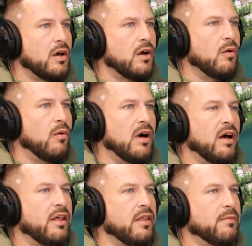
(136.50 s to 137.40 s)

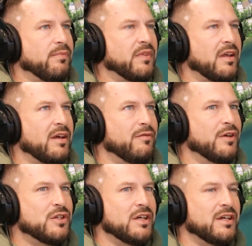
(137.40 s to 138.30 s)
Well,
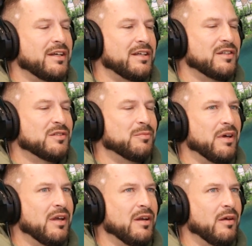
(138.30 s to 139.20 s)
fishing has
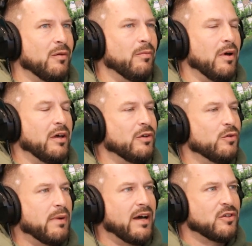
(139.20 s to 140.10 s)
been a
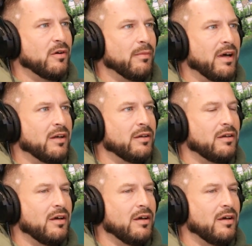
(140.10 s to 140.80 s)
huge passion of mine.